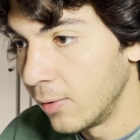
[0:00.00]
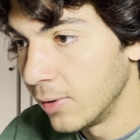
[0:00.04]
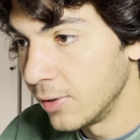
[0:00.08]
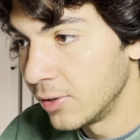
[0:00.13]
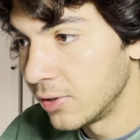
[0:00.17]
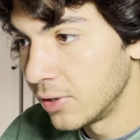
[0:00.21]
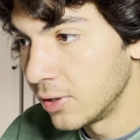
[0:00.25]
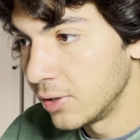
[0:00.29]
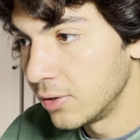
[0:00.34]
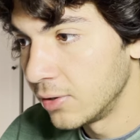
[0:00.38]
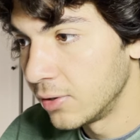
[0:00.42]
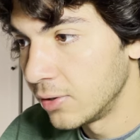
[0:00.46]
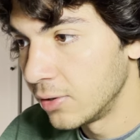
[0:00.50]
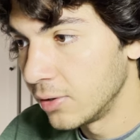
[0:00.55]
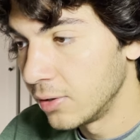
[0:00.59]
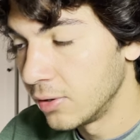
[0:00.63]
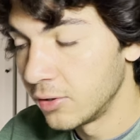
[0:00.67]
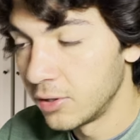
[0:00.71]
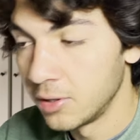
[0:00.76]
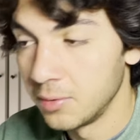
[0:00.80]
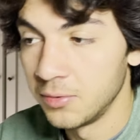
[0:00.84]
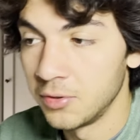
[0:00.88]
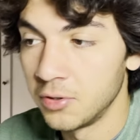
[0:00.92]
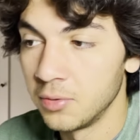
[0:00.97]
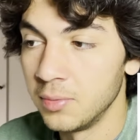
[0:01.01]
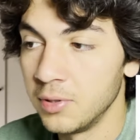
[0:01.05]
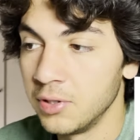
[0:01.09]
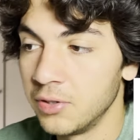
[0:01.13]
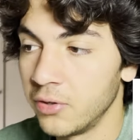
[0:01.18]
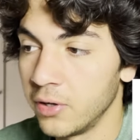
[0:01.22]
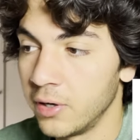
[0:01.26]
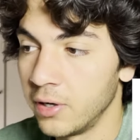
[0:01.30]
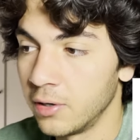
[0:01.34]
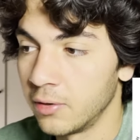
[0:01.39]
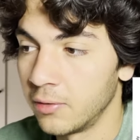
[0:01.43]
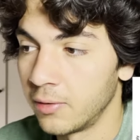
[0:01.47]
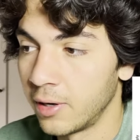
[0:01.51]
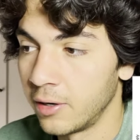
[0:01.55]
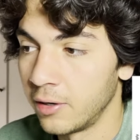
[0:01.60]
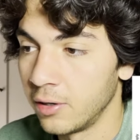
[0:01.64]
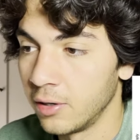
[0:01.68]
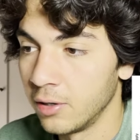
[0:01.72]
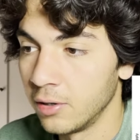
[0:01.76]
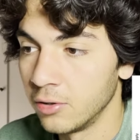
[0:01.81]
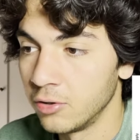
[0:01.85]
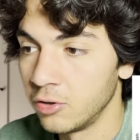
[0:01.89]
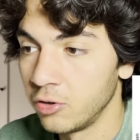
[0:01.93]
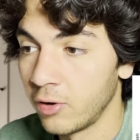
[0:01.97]
it's, it's, it seems to be sitting around
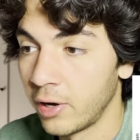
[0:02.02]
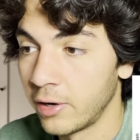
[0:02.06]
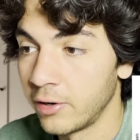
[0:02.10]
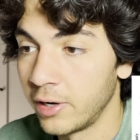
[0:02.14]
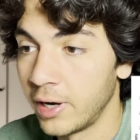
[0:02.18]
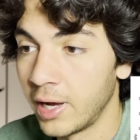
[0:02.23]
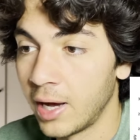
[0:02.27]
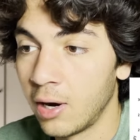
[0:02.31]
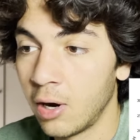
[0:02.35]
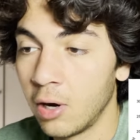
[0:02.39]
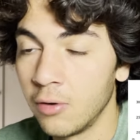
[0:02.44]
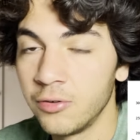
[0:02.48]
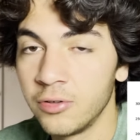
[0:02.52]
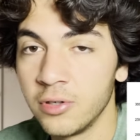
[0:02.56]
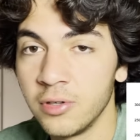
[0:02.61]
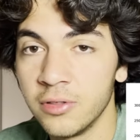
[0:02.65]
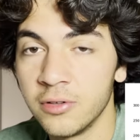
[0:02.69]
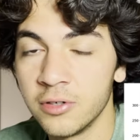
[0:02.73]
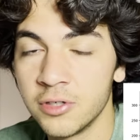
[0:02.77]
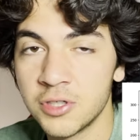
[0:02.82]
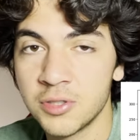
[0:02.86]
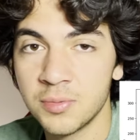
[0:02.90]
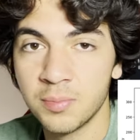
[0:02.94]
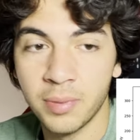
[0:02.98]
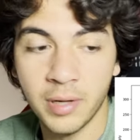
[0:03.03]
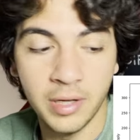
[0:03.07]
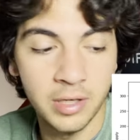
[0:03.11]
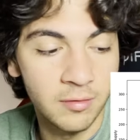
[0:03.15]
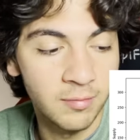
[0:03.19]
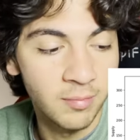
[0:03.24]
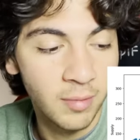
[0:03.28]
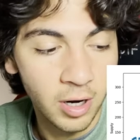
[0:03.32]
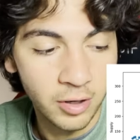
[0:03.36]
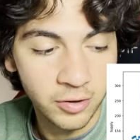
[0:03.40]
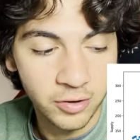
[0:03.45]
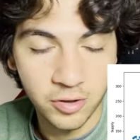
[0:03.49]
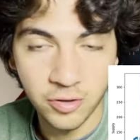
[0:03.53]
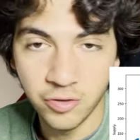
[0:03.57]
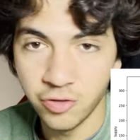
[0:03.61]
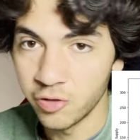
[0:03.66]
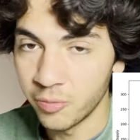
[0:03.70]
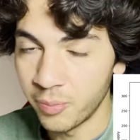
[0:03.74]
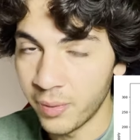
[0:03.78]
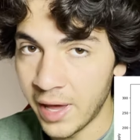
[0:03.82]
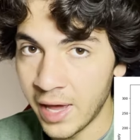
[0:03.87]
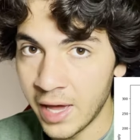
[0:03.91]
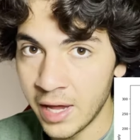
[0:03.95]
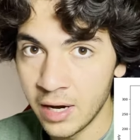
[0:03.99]
uh, 200. Now, obviously, there's plenty of boxes in
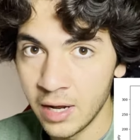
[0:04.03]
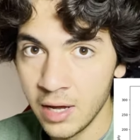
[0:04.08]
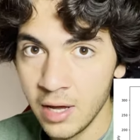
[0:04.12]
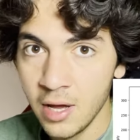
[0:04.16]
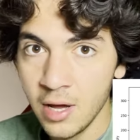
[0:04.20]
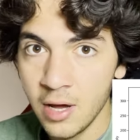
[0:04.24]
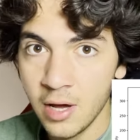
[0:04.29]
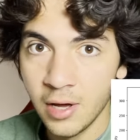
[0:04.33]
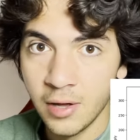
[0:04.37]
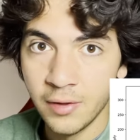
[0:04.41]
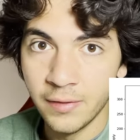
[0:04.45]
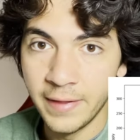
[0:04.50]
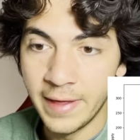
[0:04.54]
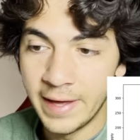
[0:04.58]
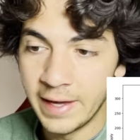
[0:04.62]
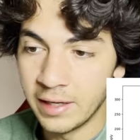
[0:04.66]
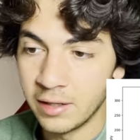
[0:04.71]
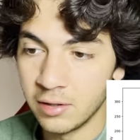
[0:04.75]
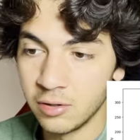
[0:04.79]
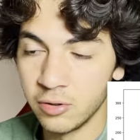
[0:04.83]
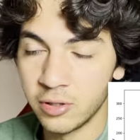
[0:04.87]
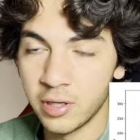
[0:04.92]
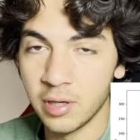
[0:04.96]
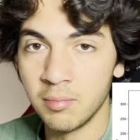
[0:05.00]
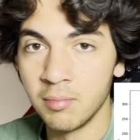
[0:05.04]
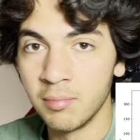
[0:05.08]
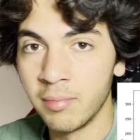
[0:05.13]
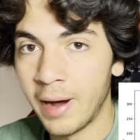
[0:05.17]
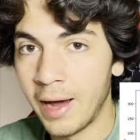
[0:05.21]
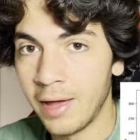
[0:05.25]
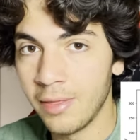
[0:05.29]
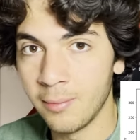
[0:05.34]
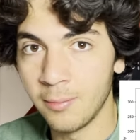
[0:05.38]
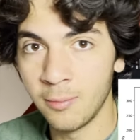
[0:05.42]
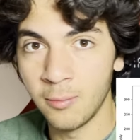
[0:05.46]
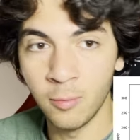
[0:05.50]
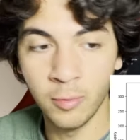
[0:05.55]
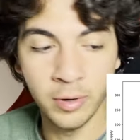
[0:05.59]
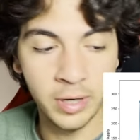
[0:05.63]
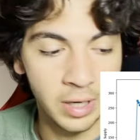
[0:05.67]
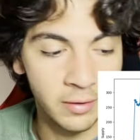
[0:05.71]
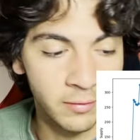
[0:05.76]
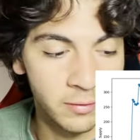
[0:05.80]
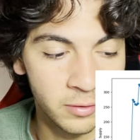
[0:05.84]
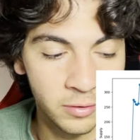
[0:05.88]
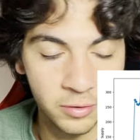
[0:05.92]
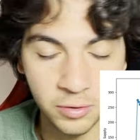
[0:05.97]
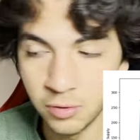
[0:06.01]
Japan. They You can buy them
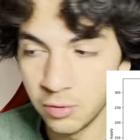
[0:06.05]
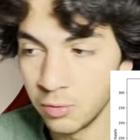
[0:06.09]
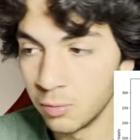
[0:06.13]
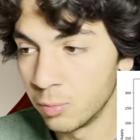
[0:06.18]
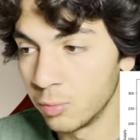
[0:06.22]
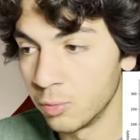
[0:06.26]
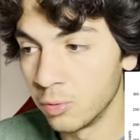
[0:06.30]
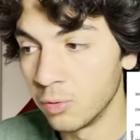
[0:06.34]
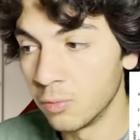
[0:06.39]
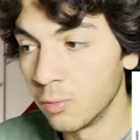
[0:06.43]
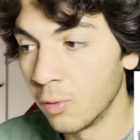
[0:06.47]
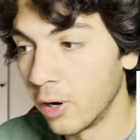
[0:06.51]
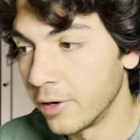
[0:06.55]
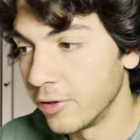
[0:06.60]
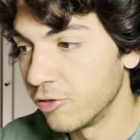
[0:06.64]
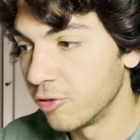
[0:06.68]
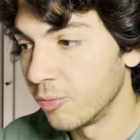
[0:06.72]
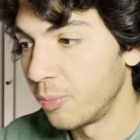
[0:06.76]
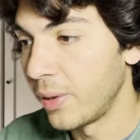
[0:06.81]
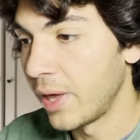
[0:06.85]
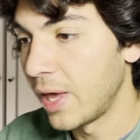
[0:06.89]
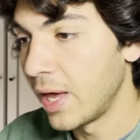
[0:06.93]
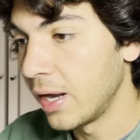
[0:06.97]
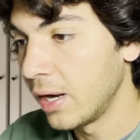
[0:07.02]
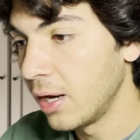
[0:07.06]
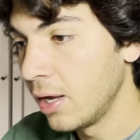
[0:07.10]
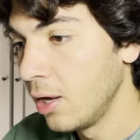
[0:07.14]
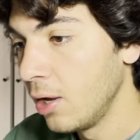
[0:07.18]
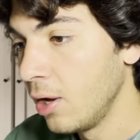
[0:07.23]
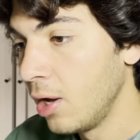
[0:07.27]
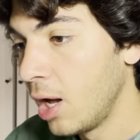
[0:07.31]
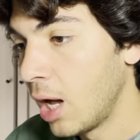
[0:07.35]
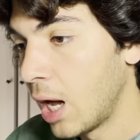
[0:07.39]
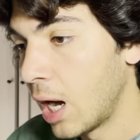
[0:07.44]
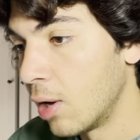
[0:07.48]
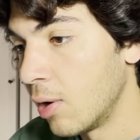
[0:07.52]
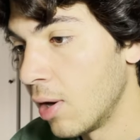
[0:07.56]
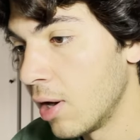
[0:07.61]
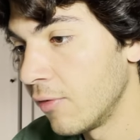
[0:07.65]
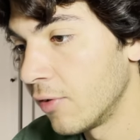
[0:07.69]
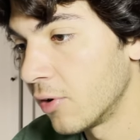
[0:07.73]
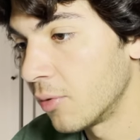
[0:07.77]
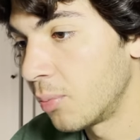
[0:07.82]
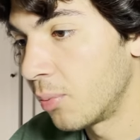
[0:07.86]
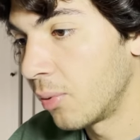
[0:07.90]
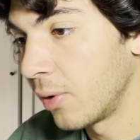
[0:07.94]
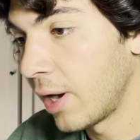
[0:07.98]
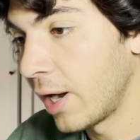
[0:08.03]
whenever you want in Japan.
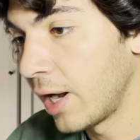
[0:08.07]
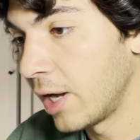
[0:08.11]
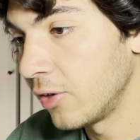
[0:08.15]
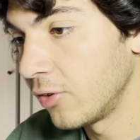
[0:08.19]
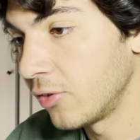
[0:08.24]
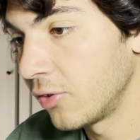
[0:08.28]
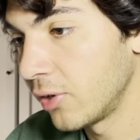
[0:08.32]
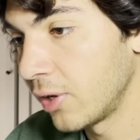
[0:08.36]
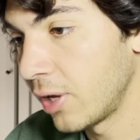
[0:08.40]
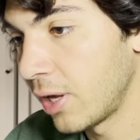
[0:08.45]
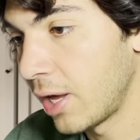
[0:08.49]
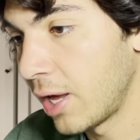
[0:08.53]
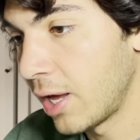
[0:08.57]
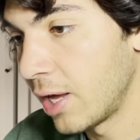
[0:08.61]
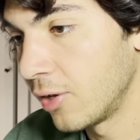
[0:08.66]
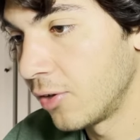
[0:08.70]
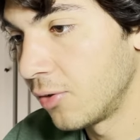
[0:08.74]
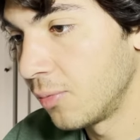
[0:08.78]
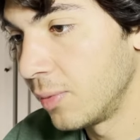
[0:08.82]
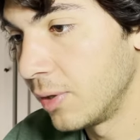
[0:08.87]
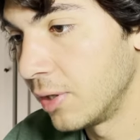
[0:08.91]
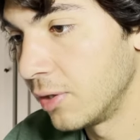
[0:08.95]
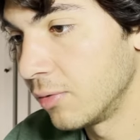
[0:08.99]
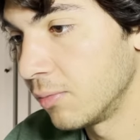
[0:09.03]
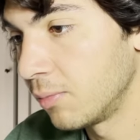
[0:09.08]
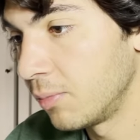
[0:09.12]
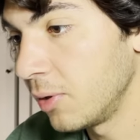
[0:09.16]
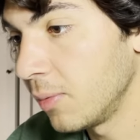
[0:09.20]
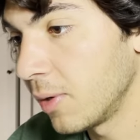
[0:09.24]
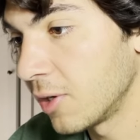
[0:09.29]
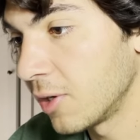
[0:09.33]
However, price has been pretty